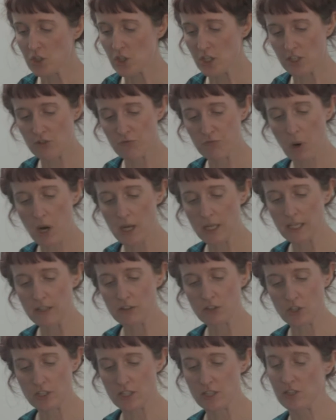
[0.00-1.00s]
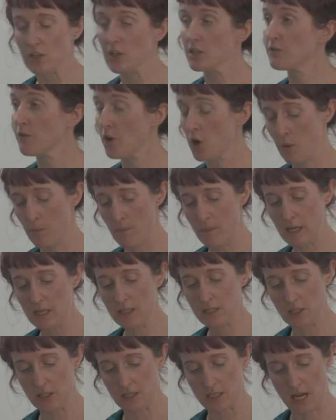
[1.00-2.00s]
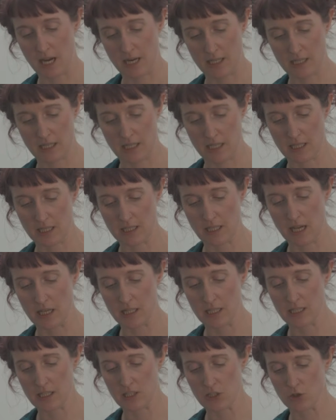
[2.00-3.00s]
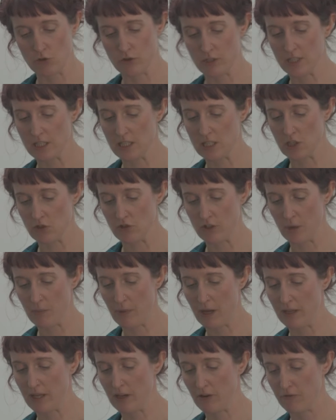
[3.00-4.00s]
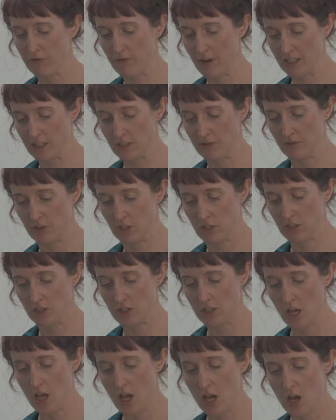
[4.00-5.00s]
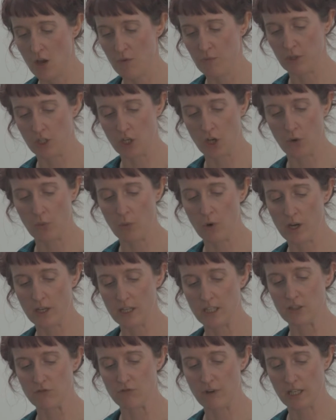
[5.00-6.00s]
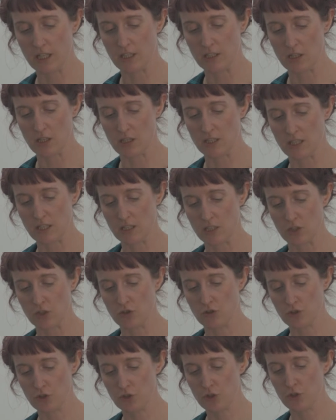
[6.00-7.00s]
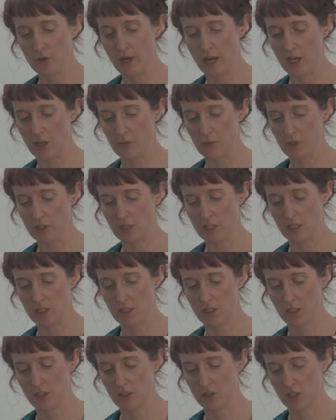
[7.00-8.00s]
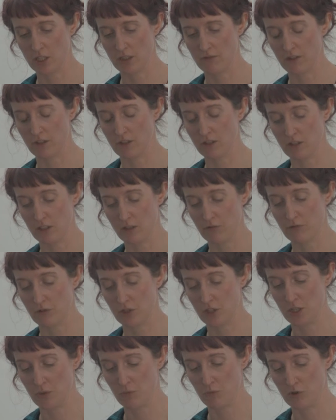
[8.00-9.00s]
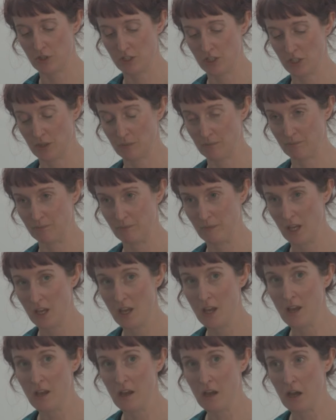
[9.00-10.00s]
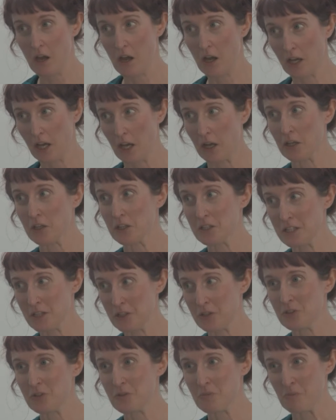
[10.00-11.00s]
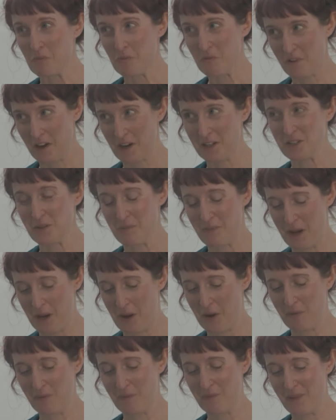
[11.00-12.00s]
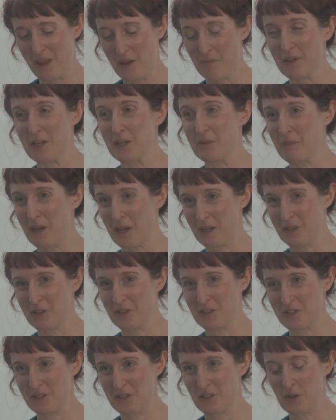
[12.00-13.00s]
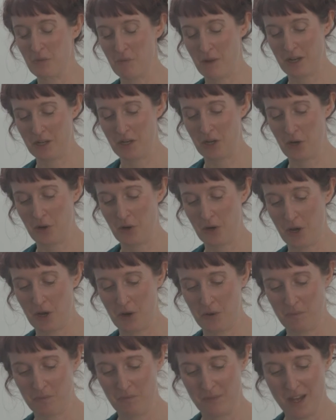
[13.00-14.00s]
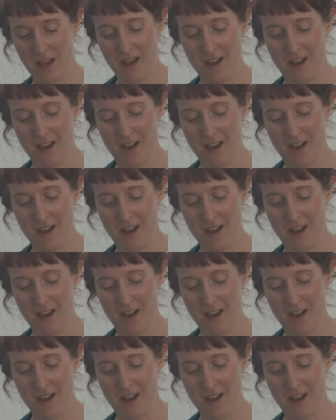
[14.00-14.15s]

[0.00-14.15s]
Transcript: She's widely criticised for her militant tactics, and historians disagree about their effectiveness, but her work is recognised as a crucial element in achieving the suffrage in Britain. Okay, I'm going to tell you some facts about Emmeline Pankhurst that you may not know.